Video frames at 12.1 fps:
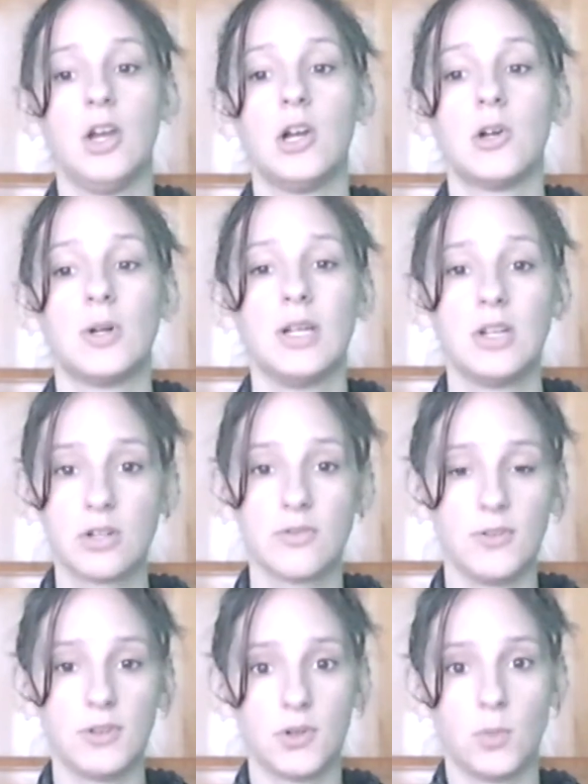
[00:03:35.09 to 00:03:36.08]
or
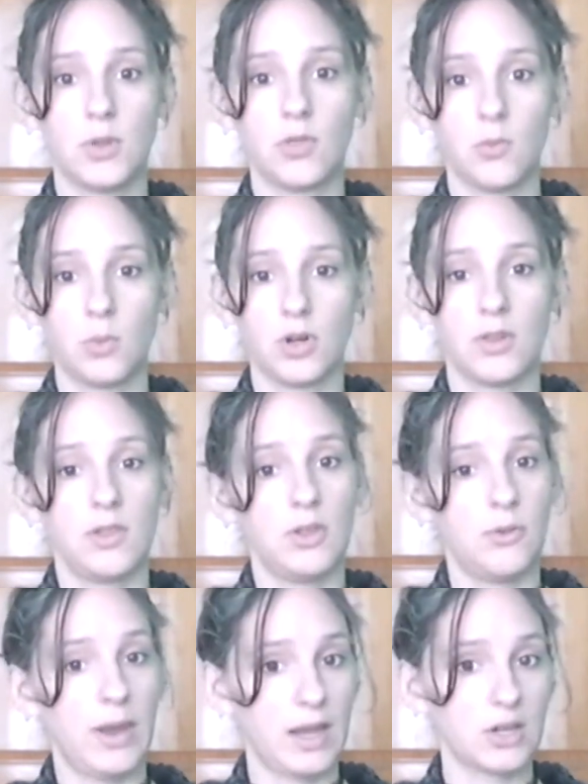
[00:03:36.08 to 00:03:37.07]
interfere with the work that
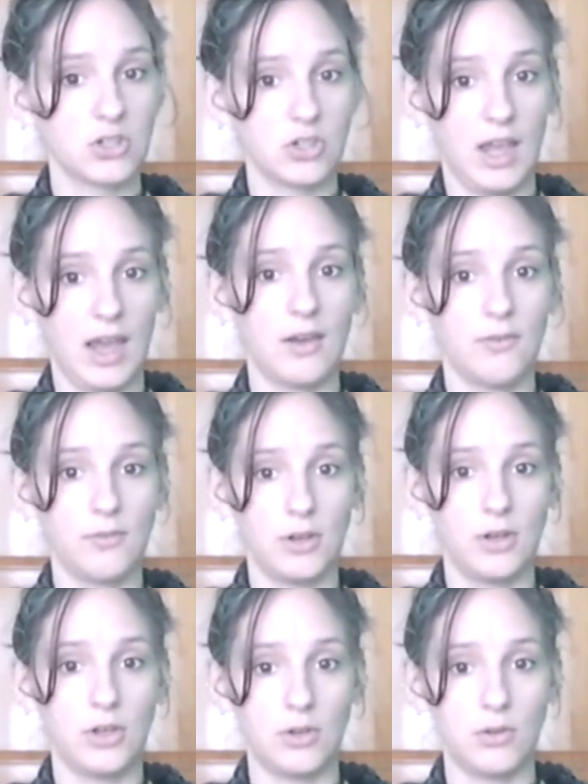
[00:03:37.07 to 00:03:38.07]
you actually have to
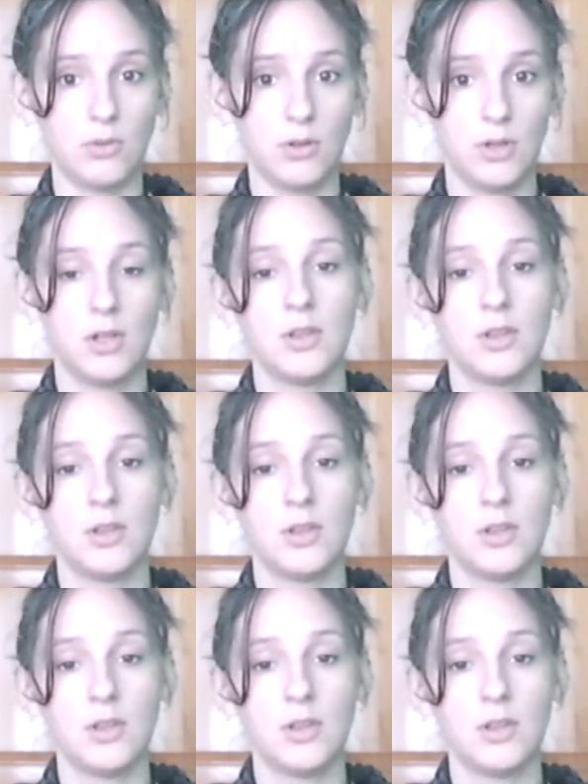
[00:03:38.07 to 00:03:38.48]
do.